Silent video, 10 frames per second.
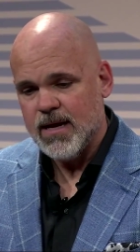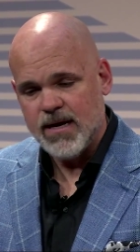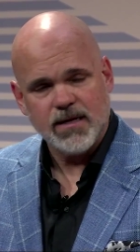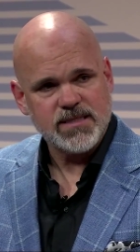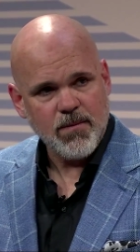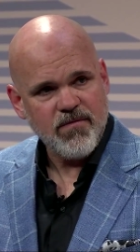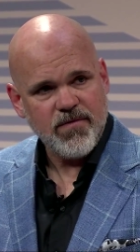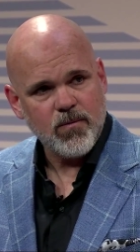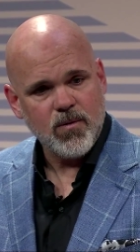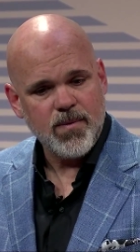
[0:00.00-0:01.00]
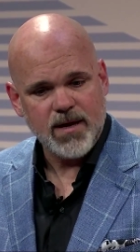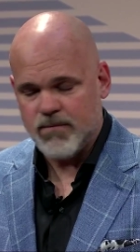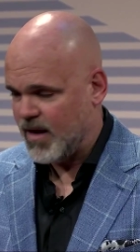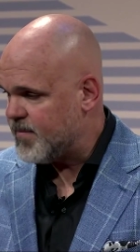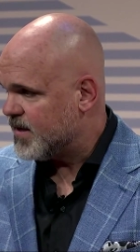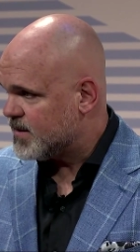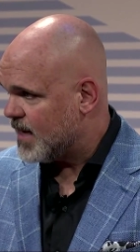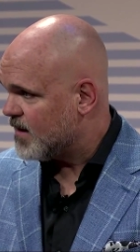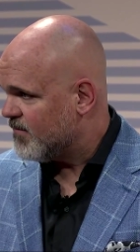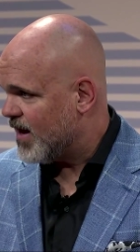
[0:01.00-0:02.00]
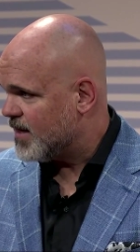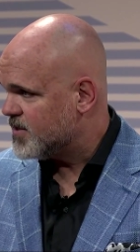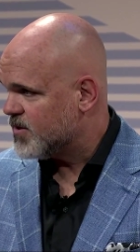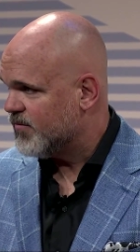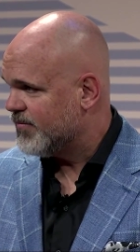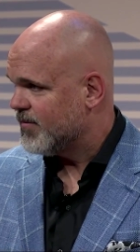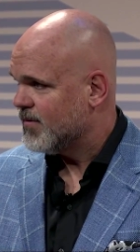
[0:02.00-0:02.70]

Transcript: Now, some of it will be maybe you take advantage of